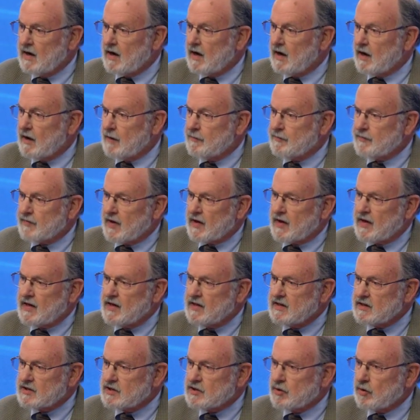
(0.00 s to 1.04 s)
Um,
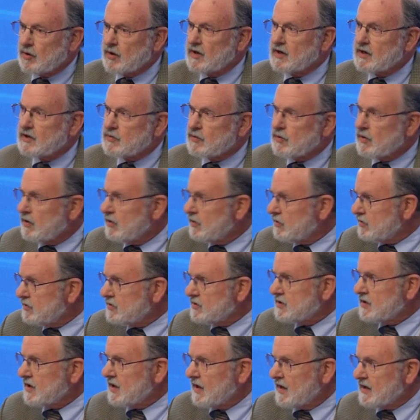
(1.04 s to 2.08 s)
in the soil, it
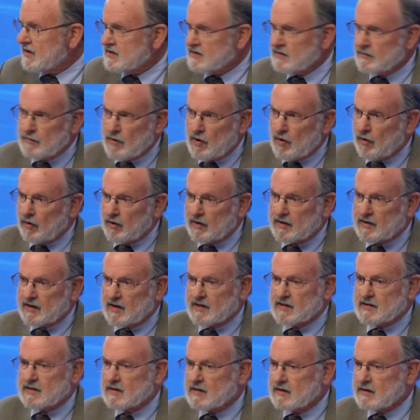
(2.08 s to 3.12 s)
grows as a mold. It
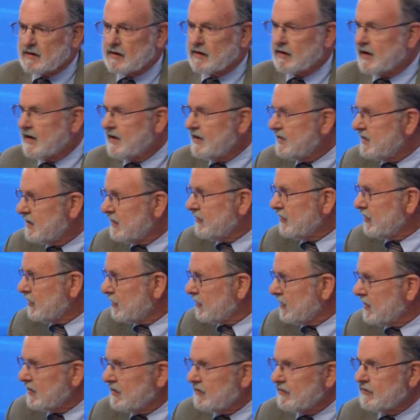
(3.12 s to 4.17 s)
doesn't look any different,
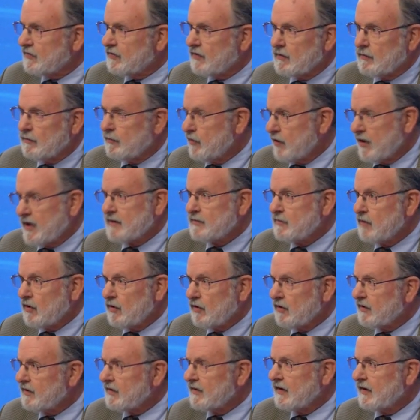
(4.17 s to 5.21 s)
really, from bread
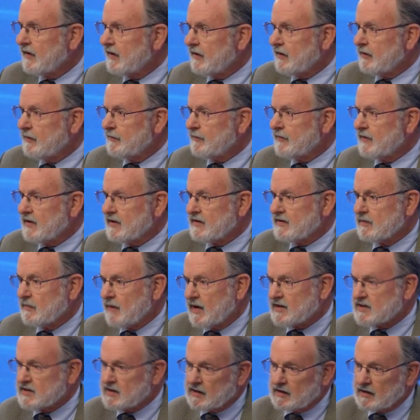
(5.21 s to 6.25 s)
mold. Uh, it's a
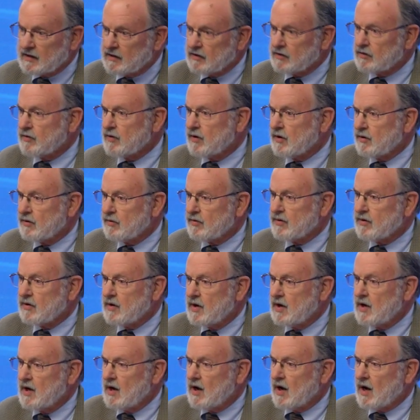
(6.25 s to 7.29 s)
mycelial growth.
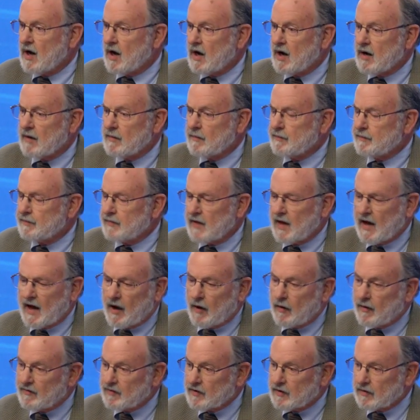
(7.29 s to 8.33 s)
Uh,
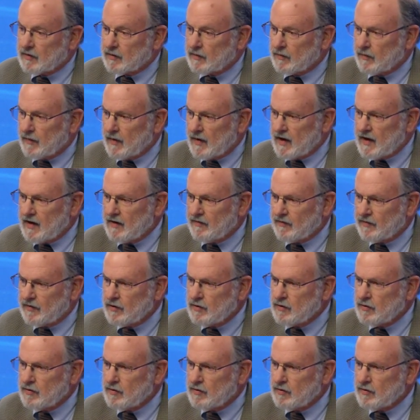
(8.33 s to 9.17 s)
however, if